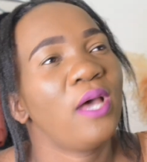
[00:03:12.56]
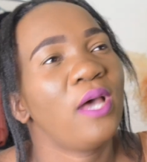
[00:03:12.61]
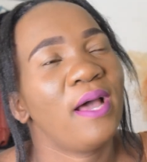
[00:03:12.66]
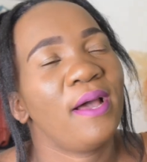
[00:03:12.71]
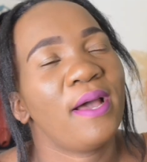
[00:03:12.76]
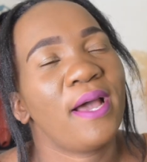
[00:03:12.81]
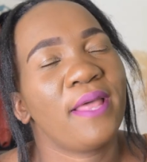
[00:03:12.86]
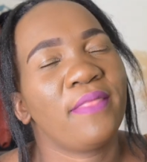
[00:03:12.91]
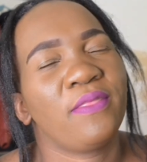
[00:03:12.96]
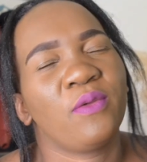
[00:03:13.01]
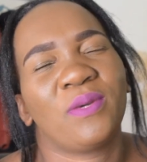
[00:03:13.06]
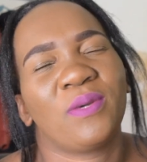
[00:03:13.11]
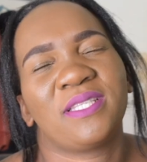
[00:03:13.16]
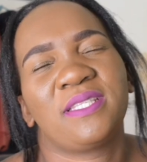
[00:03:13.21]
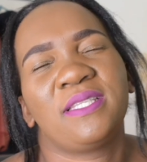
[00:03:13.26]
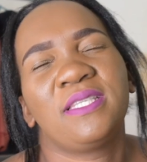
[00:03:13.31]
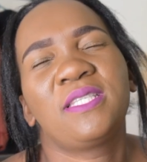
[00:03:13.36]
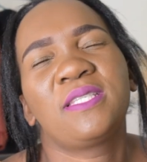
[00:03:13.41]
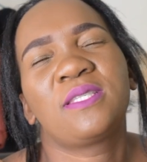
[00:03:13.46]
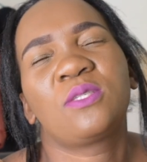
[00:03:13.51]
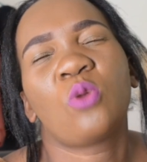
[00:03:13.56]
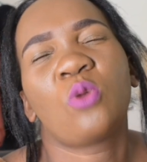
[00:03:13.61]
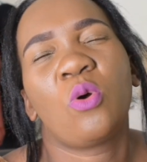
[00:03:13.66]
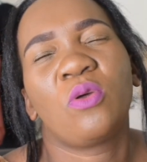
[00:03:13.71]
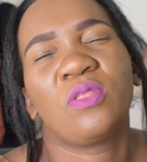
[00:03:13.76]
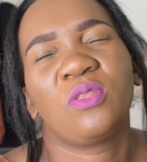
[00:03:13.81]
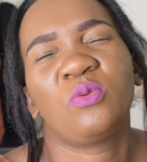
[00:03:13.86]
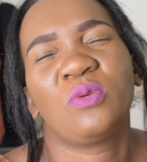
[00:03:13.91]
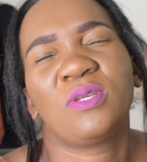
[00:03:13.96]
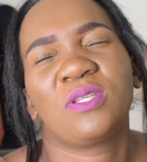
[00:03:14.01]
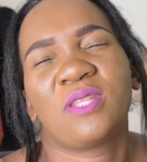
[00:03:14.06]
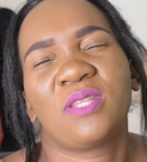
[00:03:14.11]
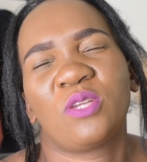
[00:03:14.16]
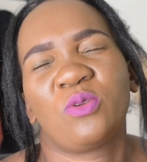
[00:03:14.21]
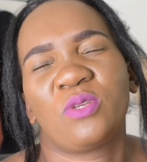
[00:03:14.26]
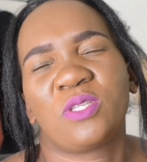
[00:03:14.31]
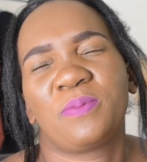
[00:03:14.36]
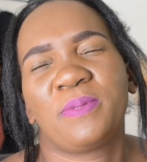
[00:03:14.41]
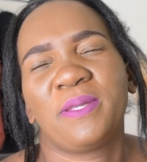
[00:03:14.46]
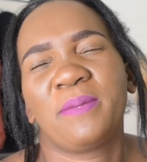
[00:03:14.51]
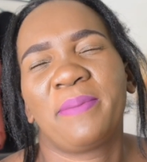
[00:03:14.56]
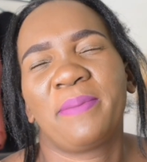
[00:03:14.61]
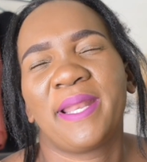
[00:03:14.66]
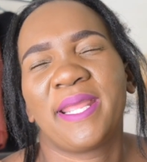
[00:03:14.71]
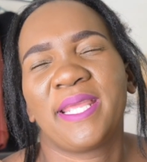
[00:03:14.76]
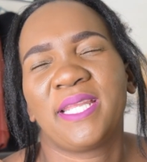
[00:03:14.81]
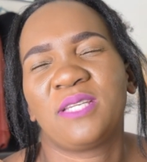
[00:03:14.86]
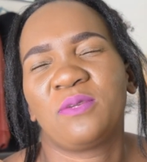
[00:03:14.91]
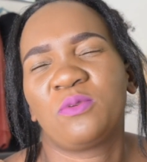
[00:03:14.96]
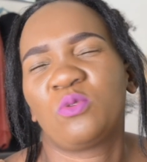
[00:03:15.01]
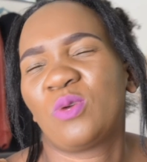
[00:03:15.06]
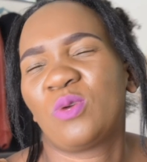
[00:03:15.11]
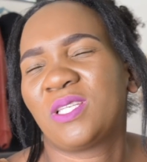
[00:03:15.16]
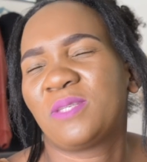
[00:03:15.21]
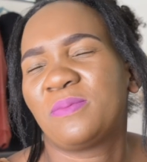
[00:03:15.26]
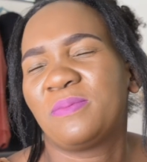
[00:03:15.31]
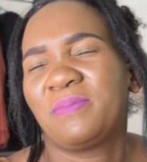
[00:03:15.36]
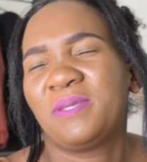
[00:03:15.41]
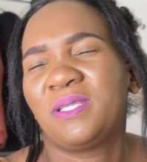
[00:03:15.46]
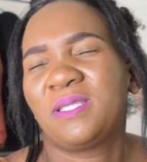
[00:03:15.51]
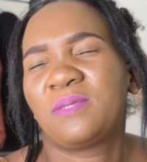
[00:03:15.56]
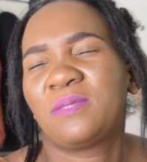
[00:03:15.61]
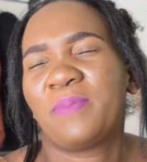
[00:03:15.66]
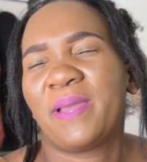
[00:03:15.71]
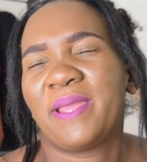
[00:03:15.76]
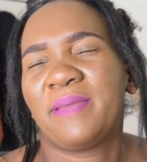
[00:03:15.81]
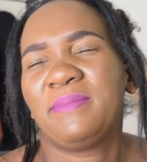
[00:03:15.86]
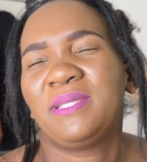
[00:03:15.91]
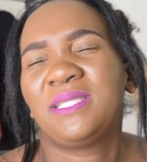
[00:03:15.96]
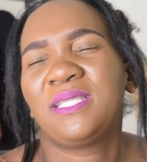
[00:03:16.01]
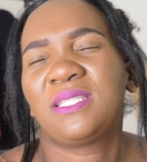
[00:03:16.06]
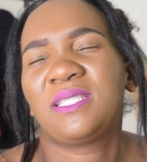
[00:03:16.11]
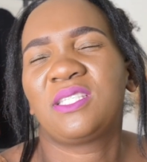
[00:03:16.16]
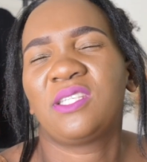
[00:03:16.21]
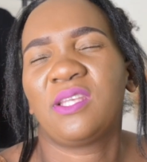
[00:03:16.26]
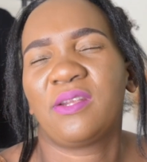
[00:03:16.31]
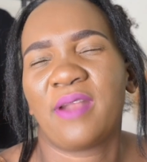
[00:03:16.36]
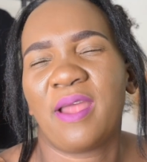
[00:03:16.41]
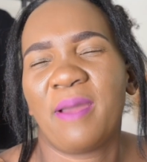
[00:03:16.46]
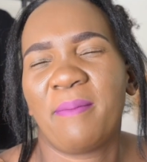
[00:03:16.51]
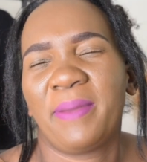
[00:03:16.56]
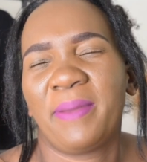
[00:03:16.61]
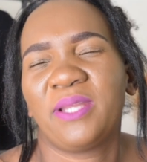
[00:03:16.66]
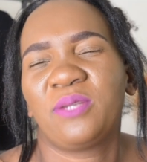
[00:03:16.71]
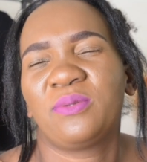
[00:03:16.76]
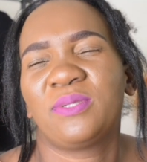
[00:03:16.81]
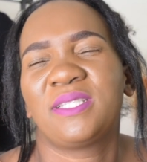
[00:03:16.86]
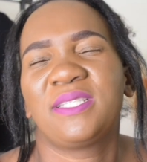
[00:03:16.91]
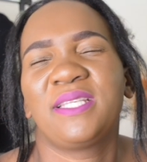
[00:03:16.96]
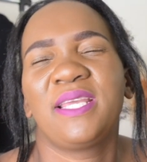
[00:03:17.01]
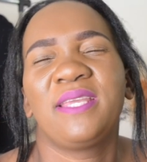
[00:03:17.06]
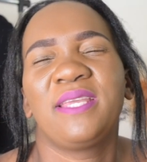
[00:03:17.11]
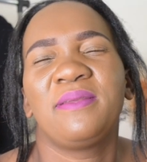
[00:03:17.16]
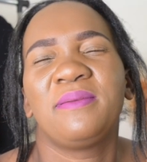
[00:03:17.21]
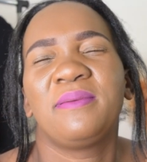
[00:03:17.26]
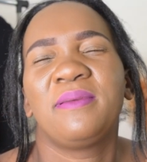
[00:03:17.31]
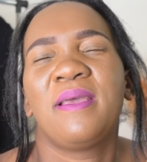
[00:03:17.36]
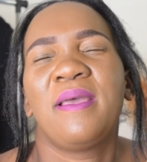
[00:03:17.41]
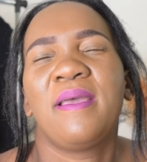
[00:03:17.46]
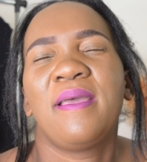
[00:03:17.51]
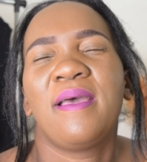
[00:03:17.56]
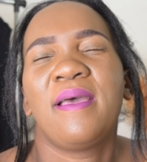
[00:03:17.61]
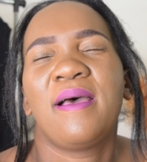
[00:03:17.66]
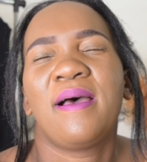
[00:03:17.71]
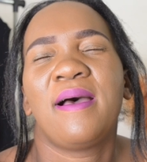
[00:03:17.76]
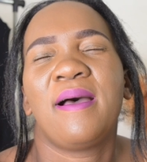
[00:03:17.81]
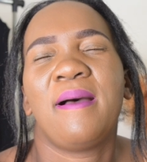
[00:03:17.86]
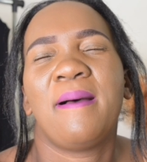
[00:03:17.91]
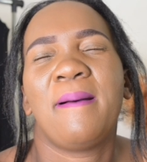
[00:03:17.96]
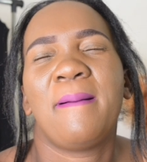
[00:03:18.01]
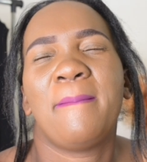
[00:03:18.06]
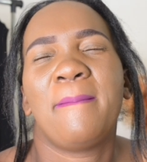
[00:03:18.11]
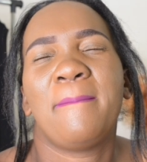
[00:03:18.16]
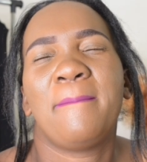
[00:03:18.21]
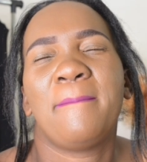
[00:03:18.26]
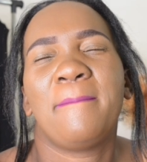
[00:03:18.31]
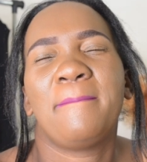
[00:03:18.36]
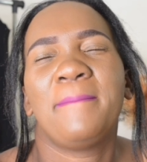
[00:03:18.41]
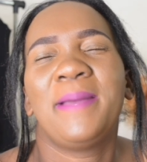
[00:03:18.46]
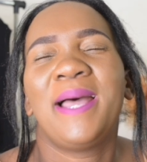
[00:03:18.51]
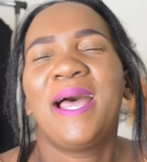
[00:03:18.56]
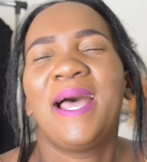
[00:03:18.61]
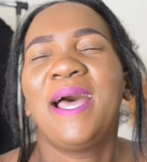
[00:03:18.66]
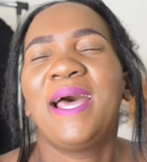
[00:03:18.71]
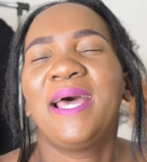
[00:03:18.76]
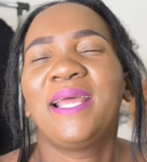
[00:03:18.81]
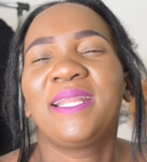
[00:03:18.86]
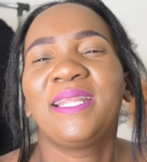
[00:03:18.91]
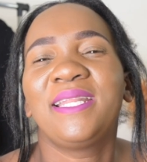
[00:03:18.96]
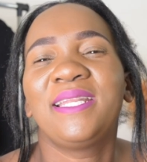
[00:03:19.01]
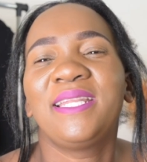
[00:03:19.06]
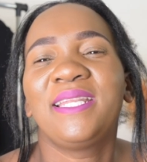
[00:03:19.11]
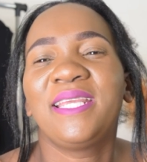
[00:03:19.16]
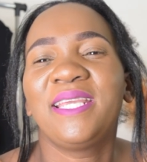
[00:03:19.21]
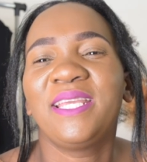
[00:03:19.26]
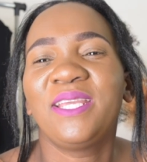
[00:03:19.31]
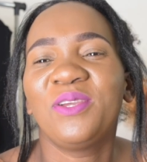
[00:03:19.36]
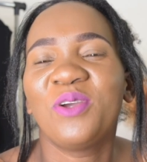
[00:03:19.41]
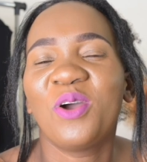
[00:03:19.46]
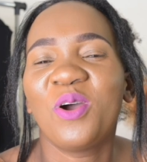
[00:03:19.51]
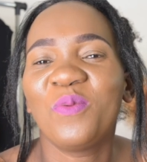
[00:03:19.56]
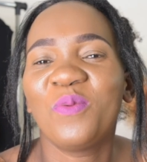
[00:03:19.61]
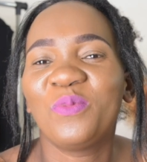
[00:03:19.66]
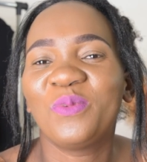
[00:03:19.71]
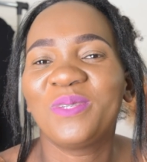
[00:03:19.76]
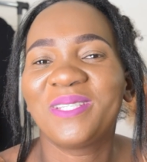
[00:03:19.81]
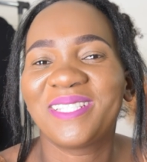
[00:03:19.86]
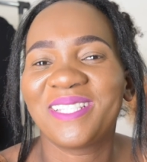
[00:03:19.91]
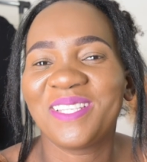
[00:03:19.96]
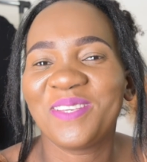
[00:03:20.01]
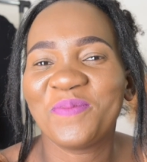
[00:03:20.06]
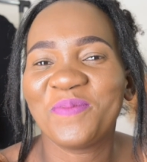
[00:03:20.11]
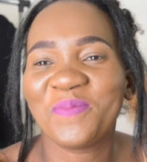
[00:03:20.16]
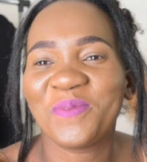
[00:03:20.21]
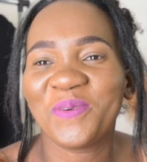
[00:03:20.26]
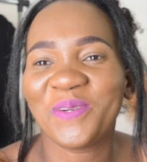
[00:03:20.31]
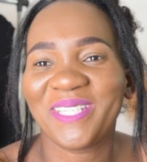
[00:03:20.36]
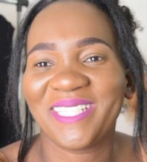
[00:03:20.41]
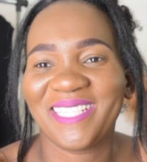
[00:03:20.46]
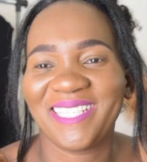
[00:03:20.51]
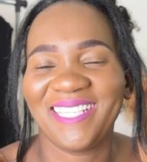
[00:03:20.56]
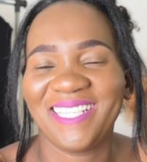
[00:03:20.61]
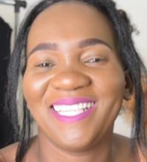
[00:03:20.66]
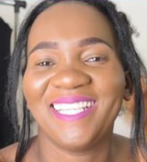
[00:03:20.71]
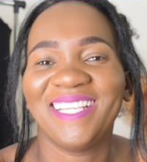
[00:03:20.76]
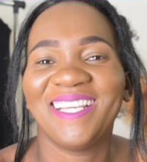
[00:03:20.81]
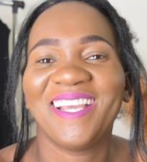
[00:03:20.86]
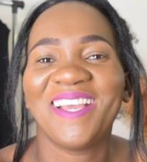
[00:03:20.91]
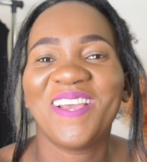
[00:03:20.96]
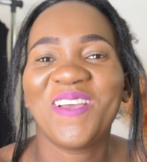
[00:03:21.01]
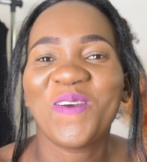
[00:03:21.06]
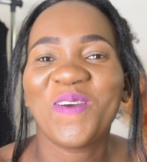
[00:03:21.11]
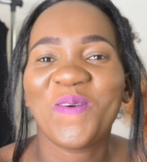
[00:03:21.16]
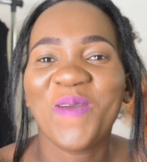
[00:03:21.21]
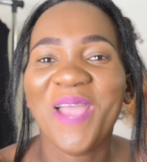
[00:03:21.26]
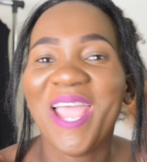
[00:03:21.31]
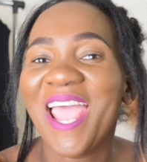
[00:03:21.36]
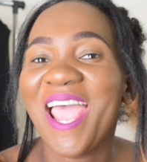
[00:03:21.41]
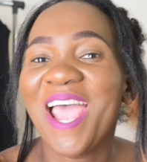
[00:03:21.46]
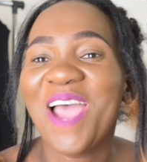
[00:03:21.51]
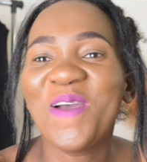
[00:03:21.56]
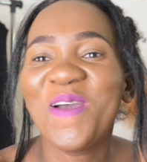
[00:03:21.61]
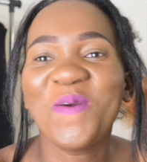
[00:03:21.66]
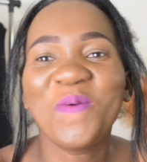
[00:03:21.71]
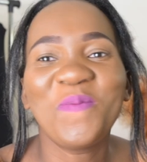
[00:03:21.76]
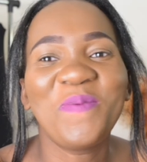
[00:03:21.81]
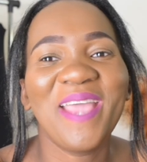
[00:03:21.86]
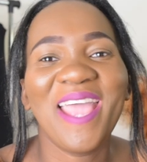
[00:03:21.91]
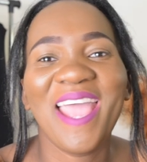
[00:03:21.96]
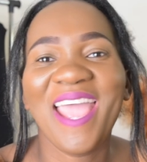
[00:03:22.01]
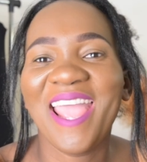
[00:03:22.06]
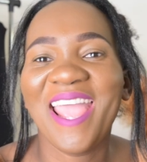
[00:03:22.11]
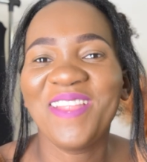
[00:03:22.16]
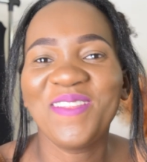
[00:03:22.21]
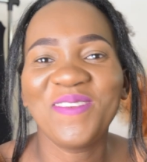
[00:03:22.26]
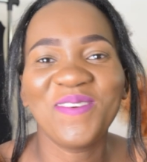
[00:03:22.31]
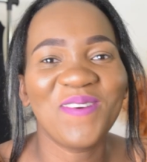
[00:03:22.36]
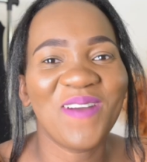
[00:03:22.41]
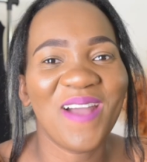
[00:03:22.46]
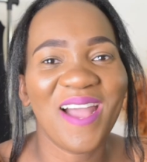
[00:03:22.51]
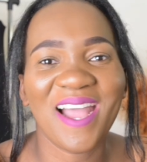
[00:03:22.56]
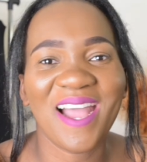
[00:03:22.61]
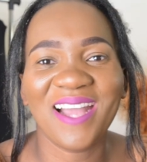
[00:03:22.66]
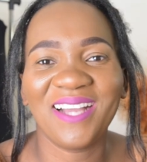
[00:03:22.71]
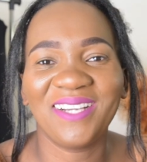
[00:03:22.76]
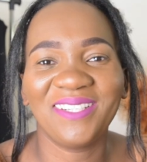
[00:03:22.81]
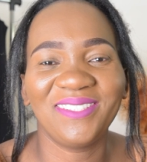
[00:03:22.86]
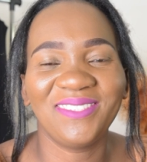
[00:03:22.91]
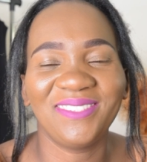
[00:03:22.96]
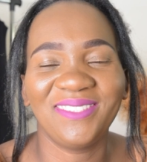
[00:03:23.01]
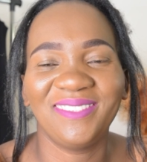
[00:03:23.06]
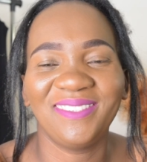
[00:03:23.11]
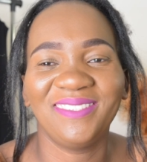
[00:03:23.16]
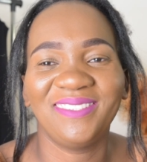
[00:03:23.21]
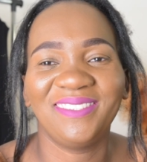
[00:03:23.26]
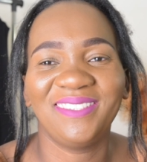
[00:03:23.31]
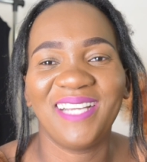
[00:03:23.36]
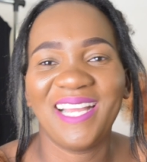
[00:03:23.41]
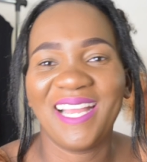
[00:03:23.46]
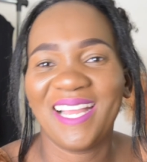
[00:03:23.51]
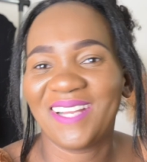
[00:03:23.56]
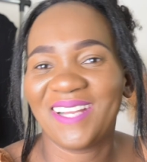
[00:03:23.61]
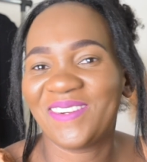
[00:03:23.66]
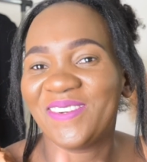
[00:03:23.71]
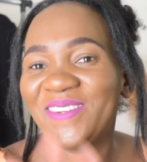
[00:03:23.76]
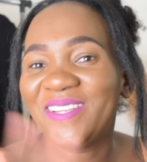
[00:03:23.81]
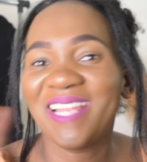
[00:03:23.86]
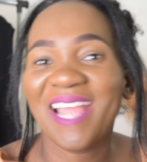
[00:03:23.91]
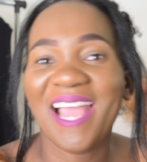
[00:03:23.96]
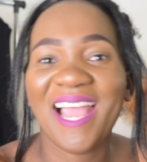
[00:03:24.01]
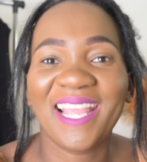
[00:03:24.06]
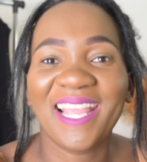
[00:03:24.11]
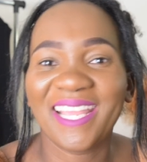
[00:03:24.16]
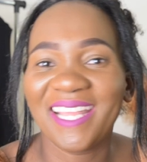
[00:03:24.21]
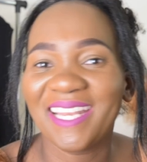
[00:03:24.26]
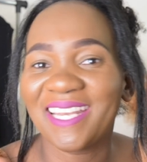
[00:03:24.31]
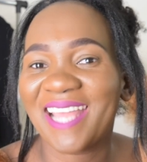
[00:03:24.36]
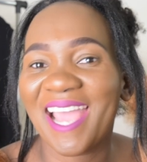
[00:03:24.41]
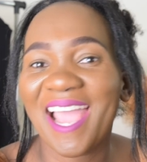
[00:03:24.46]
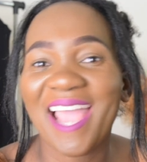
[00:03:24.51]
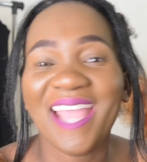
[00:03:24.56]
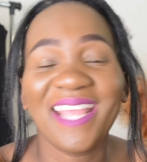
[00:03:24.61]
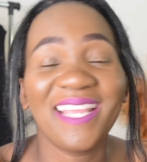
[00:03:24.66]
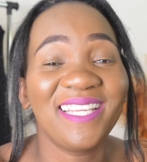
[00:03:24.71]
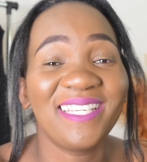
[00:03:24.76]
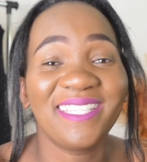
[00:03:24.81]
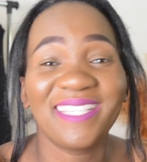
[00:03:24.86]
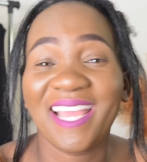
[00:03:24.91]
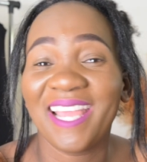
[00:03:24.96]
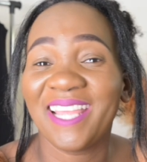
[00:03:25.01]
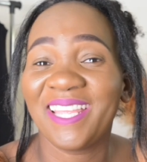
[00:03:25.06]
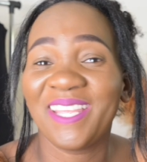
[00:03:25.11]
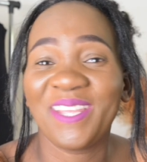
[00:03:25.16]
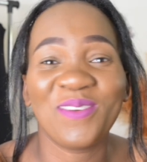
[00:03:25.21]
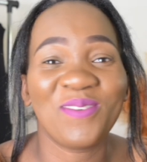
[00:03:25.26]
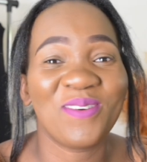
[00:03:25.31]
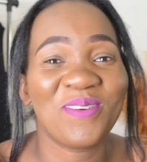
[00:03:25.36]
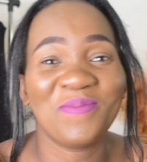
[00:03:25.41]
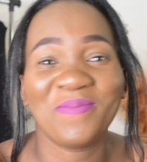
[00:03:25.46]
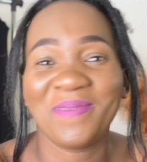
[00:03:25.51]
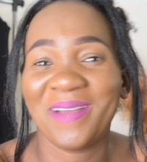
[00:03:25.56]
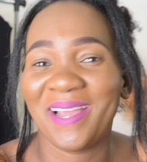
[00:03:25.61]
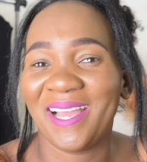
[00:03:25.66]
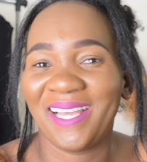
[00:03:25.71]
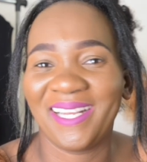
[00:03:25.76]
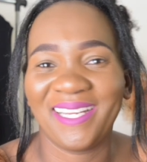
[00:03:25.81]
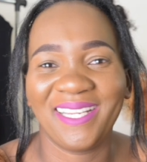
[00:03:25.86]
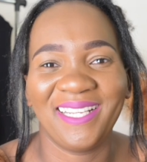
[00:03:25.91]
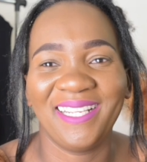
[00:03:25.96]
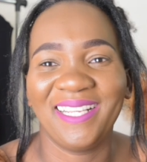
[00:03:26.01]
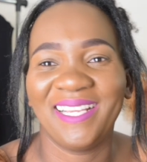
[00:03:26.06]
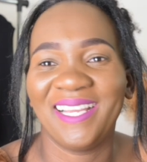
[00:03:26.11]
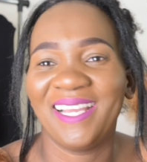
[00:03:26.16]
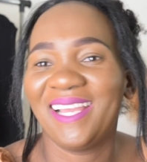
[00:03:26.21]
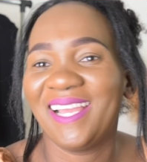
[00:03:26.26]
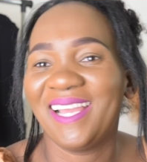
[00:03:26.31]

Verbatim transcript: uh, there was this song that was, that was being played. It was it's by Mrs. Charamba. It was saying, um, mari ndiyo musimboti weupenyu wangu kunyange ndaishayiwa mari